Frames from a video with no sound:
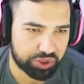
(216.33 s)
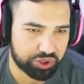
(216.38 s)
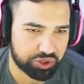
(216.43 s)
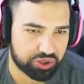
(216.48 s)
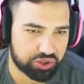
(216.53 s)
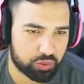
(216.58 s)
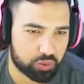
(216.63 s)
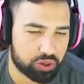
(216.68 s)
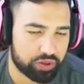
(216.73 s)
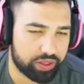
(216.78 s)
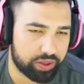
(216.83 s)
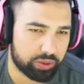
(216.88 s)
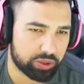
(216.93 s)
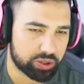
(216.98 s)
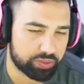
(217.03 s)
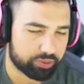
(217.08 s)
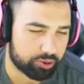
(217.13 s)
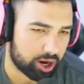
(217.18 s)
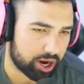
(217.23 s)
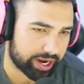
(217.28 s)
which was the one that
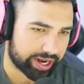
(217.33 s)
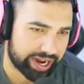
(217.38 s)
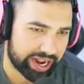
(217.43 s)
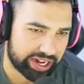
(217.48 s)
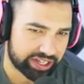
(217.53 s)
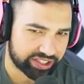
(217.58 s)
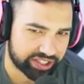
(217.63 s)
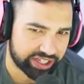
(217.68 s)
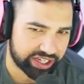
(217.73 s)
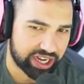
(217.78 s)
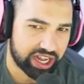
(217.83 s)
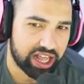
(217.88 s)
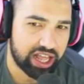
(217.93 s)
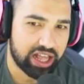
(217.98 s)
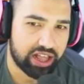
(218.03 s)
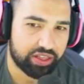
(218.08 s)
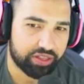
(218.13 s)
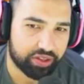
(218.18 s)
was broadcasting